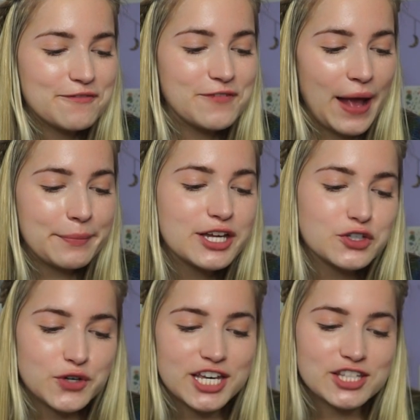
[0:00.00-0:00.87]
Family
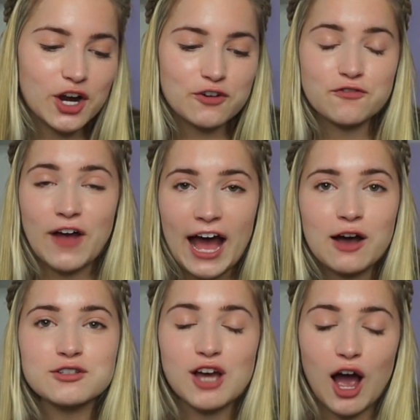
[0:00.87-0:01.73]
trees are
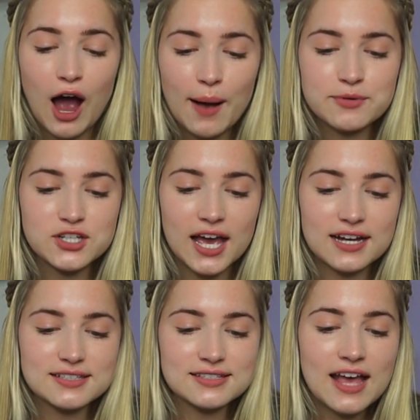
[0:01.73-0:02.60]
found
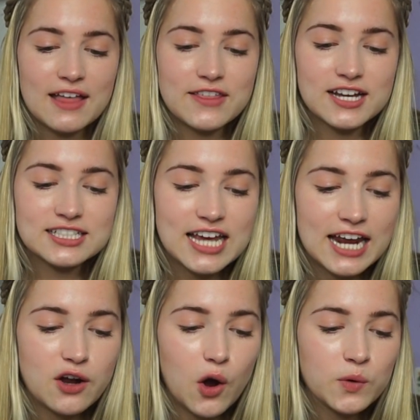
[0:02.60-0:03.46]
objects. They
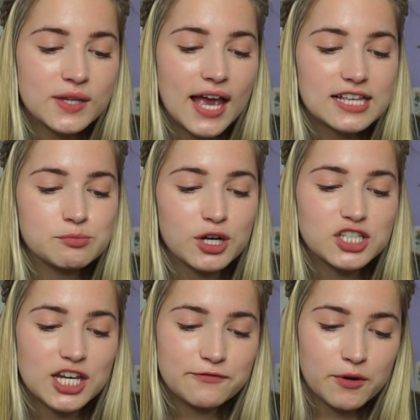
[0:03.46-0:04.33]
contain only as
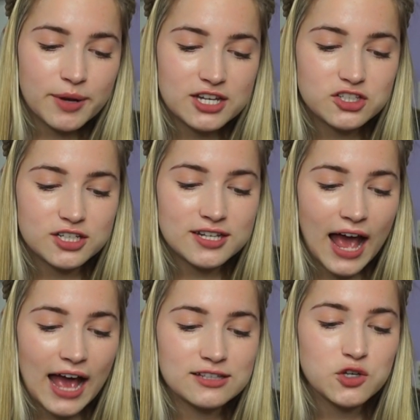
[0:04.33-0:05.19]
much information
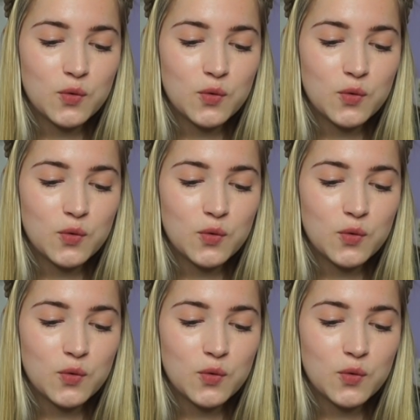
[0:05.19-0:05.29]
as